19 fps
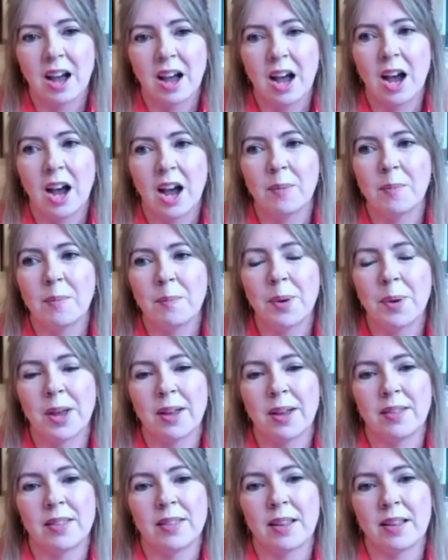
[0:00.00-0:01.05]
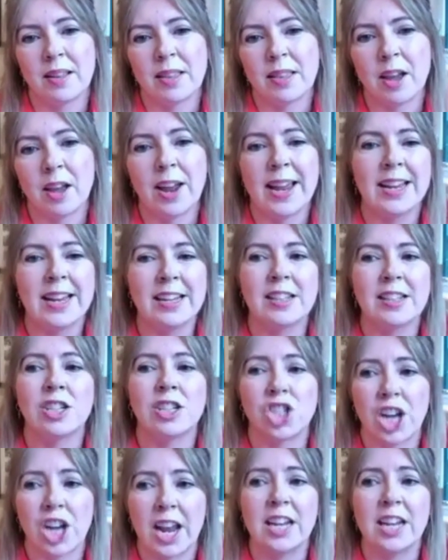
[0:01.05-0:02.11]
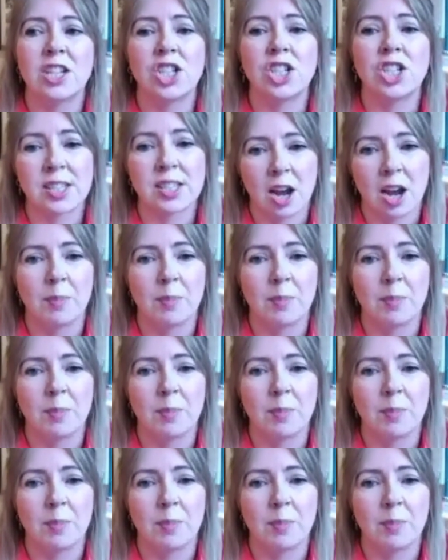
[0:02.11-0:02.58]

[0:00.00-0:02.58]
but the change is